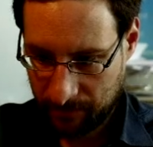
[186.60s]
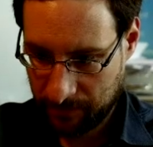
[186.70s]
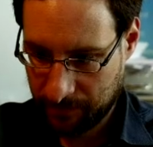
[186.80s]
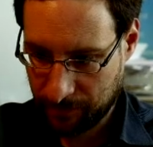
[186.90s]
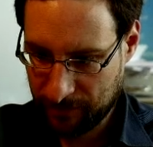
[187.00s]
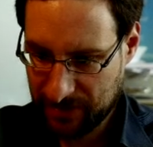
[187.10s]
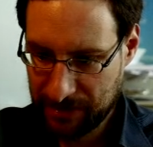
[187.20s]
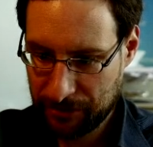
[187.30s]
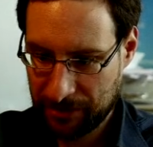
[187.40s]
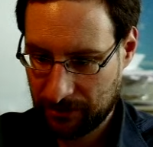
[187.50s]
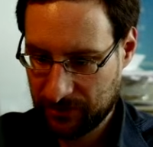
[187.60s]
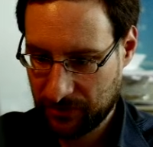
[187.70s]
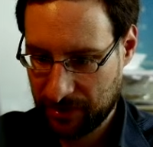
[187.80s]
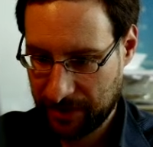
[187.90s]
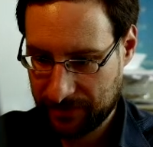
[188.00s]
Previously you had also
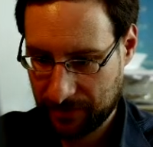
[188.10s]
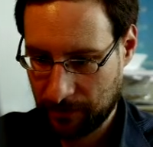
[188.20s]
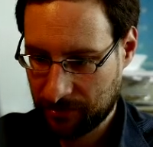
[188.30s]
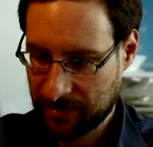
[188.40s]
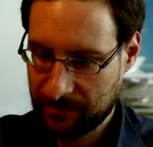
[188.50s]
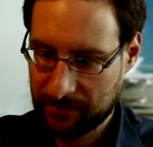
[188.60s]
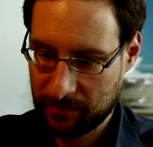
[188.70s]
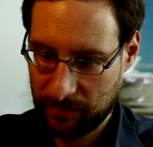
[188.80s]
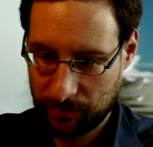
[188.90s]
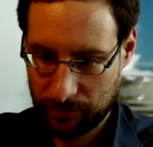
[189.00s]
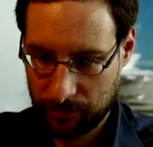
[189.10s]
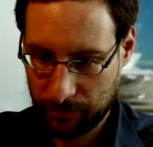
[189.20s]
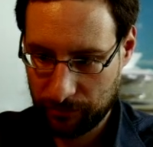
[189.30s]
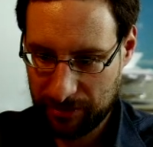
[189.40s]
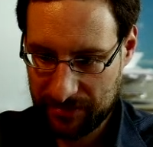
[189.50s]
nice logs and
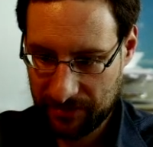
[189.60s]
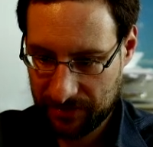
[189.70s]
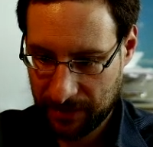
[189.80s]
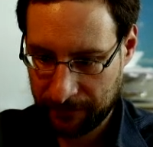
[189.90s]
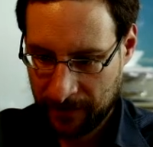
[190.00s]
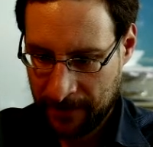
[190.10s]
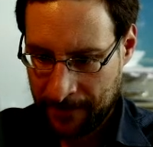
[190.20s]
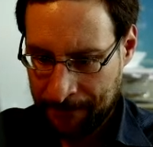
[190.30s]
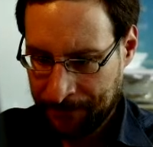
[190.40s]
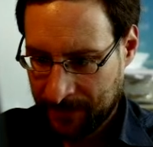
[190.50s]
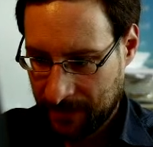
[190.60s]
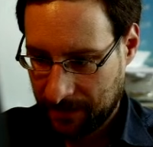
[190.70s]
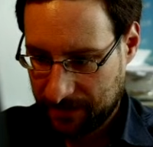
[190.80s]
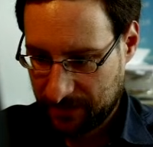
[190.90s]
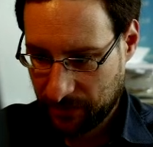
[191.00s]
could read this stuff.
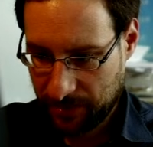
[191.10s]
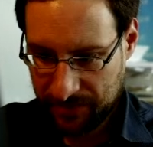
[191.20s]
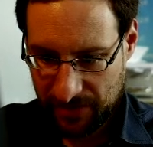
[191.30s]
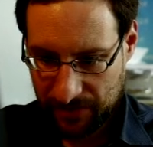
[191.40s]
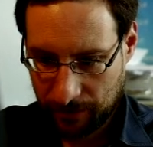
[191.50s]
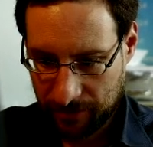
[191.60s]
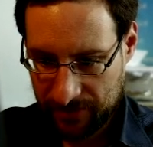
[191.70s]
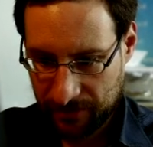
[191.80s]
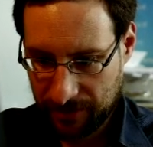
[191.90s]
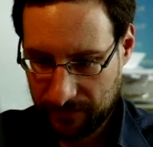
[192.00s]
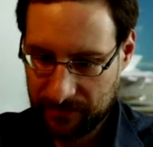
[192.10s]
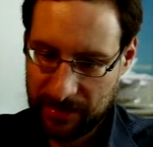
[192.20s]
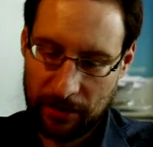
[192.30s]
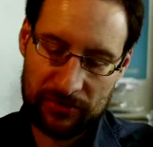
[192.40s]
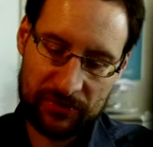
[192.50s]
So in this log is not even,
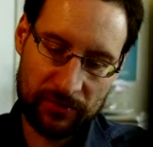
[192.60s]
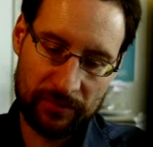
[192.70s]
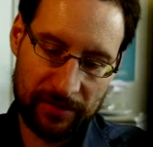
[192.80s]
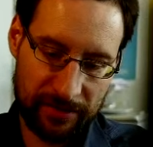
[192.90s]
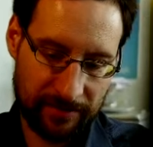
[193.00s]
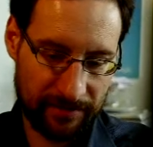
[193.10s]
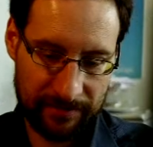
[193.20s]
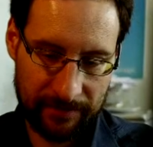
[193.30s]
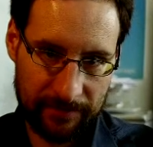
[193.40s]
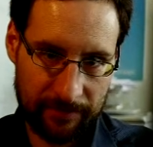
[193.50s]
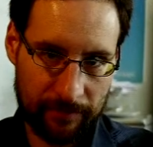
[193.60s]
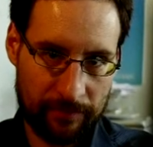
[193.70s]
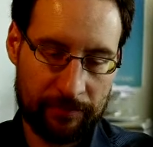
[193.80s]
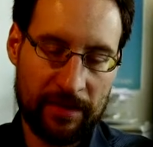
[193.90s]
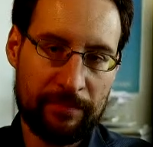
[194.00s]
also
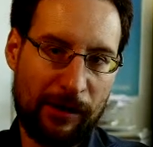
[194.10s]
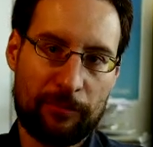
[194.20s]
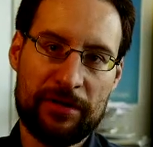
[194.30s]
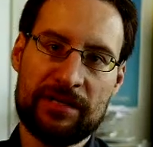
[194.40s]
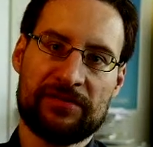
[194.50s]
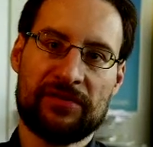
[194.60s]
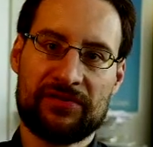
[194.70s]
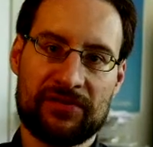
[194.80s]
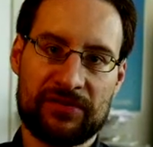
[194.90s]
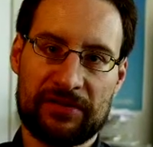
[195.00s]
in my opinion this